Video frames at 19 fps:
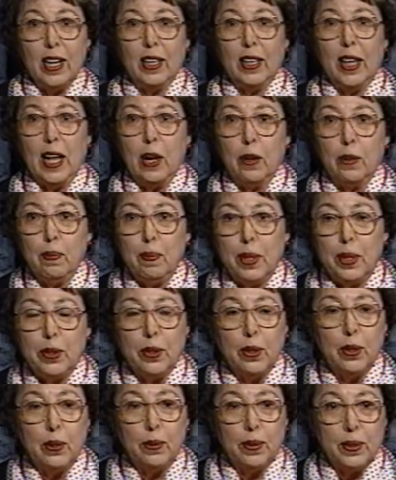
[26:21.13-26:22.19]
allowing me to
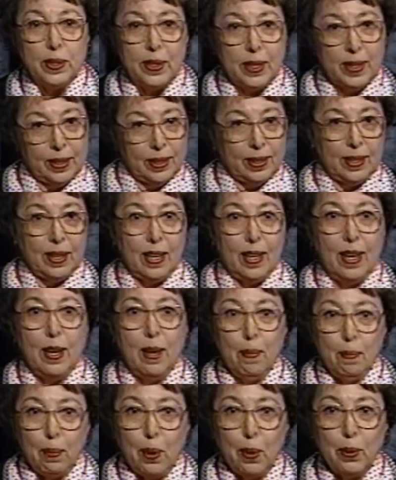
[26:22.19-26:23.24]
host this
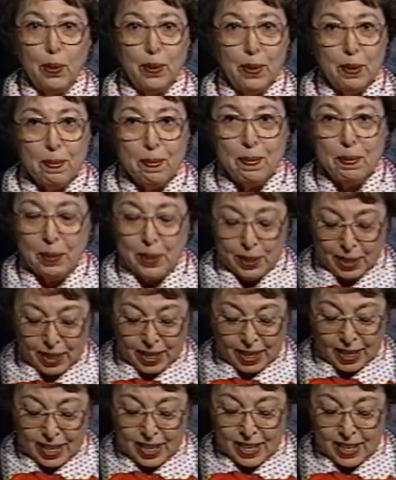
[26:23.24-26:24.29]
program
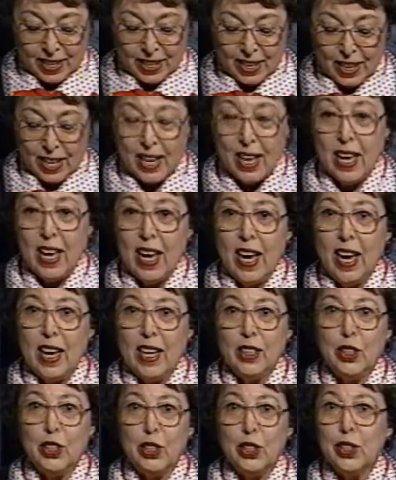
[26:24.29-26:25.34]
today.
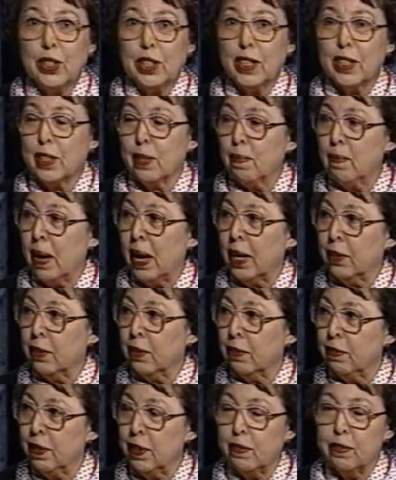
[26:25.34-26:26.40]
And just as a matter
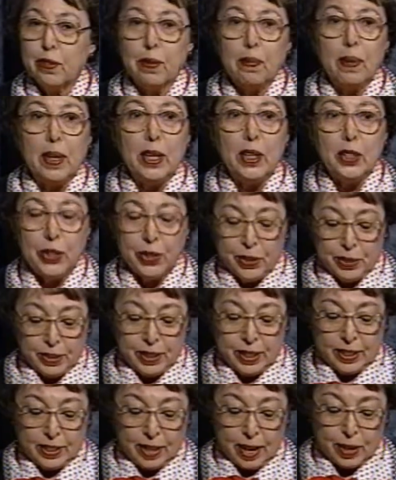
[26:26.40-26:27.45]
of information
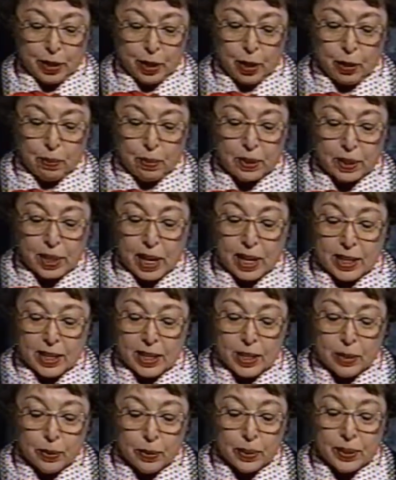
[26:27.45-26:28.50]
that I thought was kind of
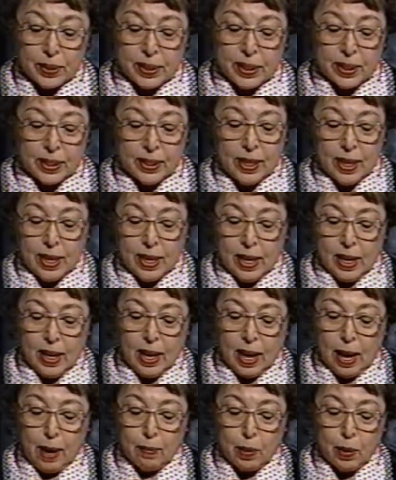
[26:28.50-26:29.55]
interesting,
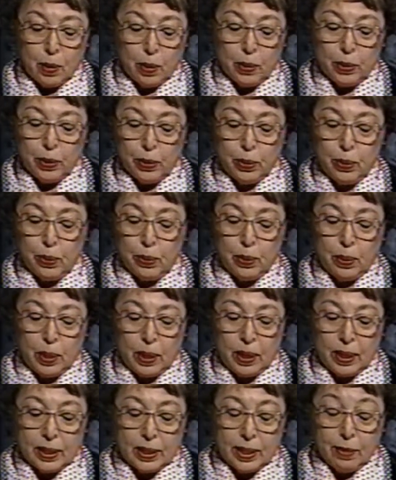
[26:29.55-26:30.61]
I'm going to
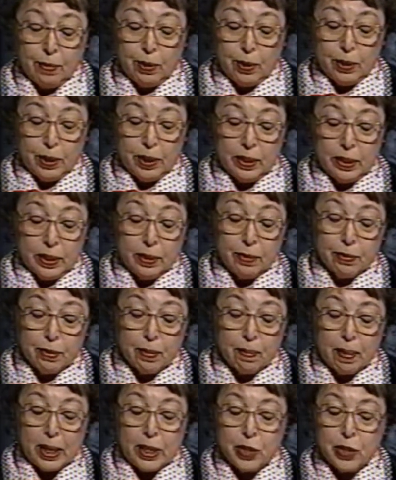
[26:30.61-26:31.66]
uh, give you a little
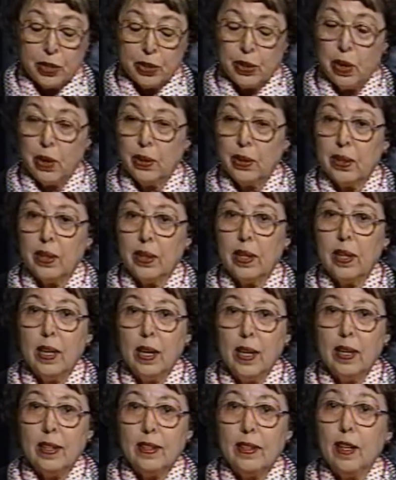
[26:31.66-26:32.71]
information on the
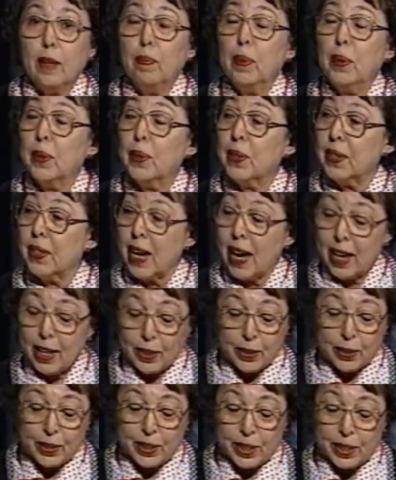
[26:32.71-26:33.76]
double
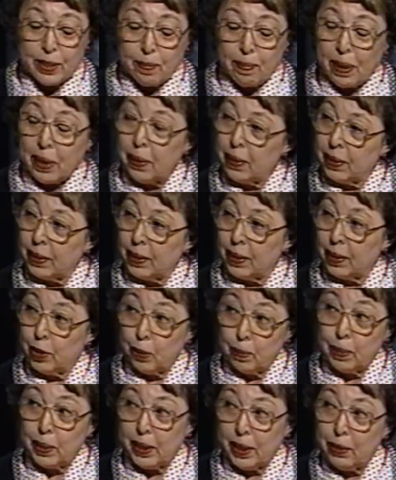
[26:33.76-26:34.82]
standard in America. You
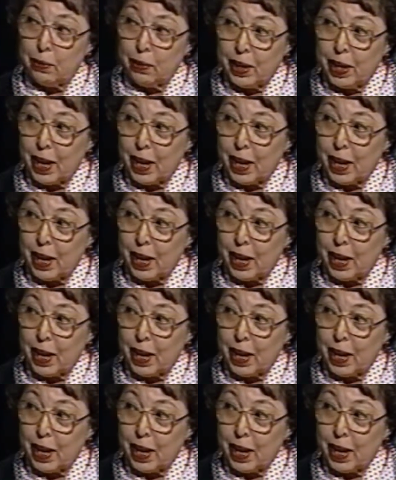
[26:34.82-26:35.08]
believe we